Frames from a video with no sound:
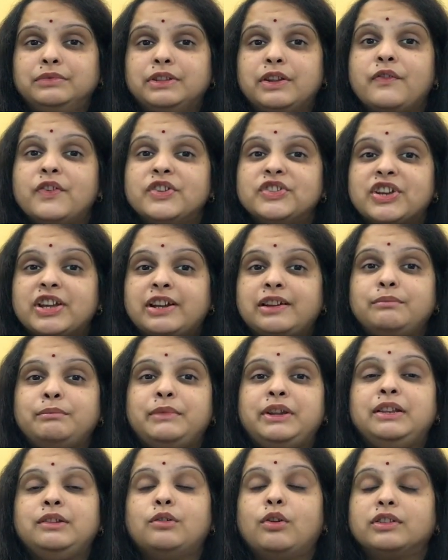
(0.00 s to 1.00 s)
the vaginal
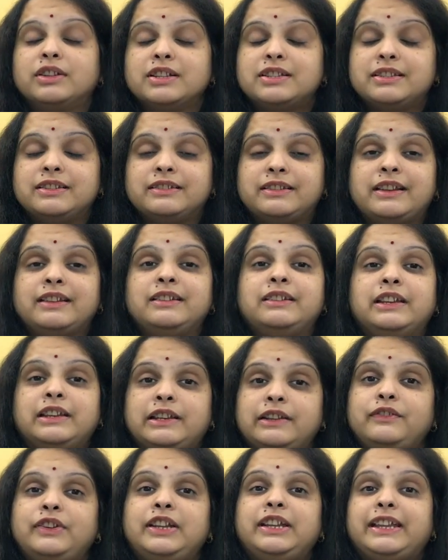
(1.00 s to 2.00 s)
mean or the cesarean
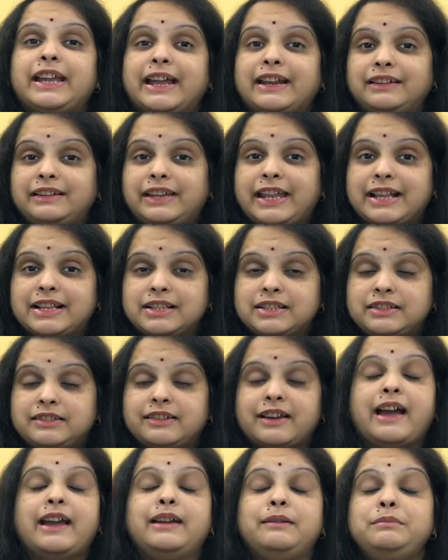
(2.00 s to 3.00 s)
delivery can take
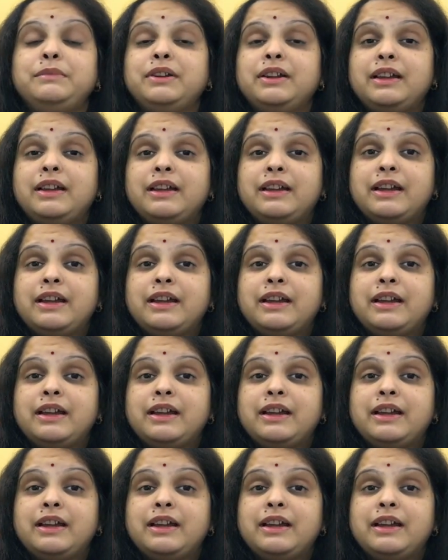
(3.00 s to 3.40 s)
time.